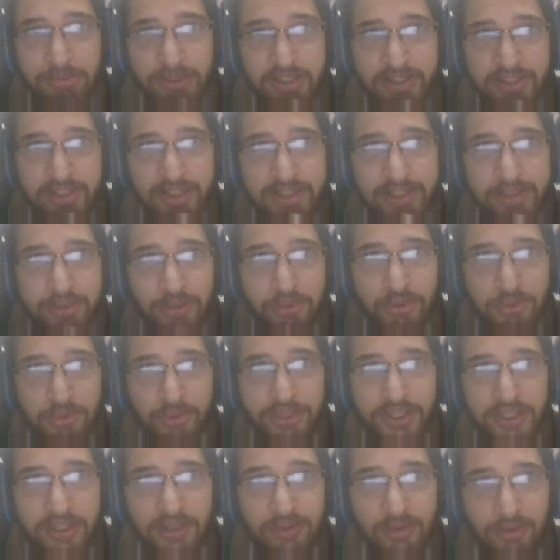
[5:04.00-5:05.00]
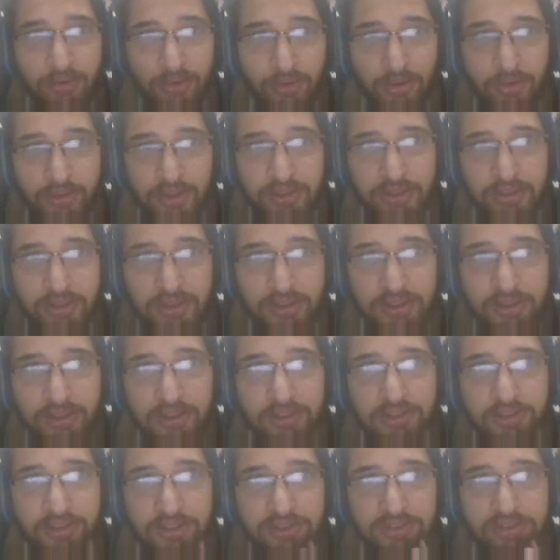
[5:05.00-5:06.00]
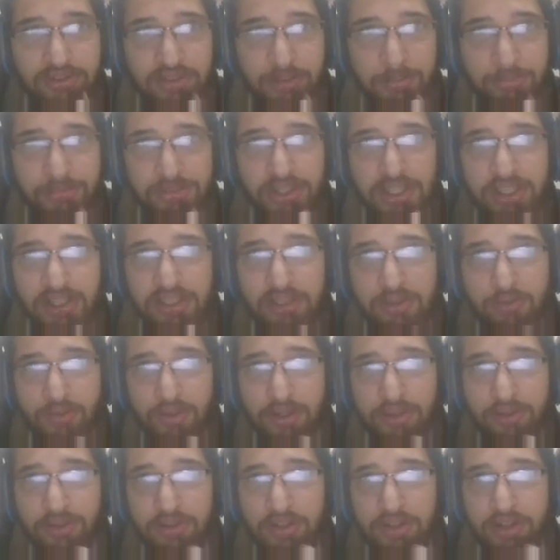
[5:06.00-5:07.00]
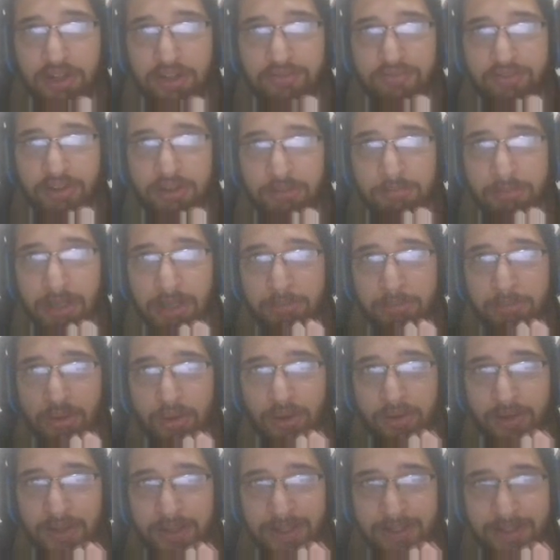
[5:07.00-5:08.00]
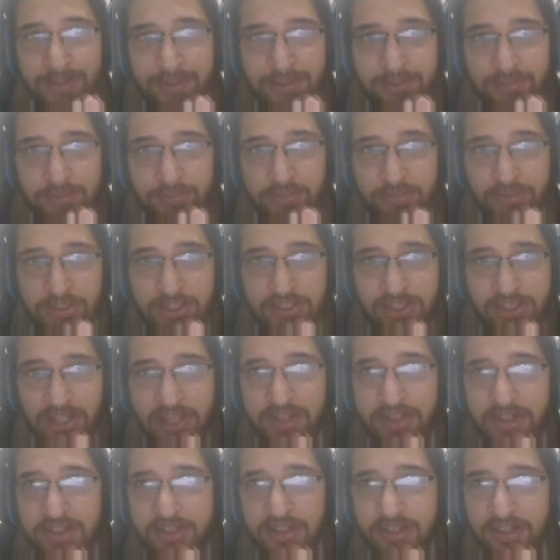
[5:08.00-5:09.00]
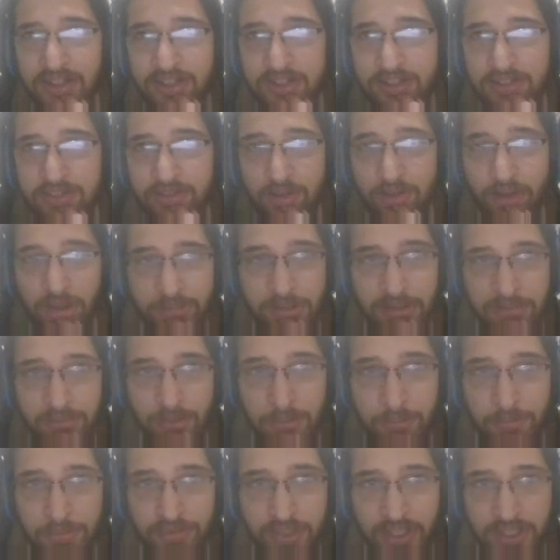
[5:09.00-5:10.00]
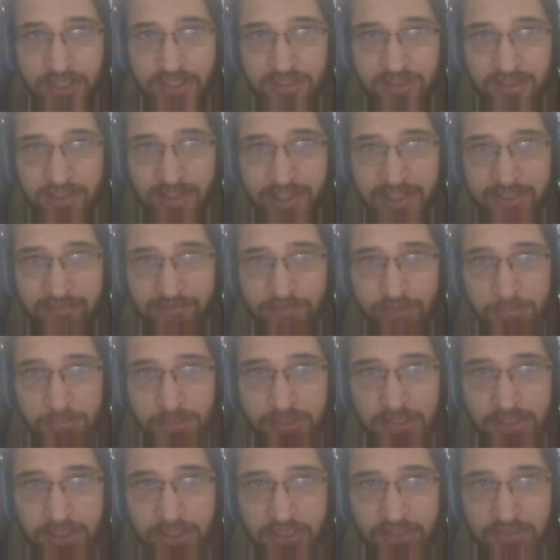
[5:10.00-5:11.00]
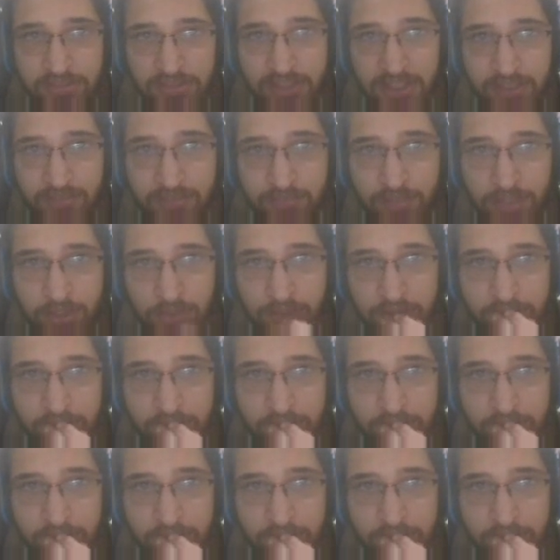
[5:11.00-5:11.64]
detailed tutorial on this subject, you can refer my blog here, which I written here on my website. The link will be there inside video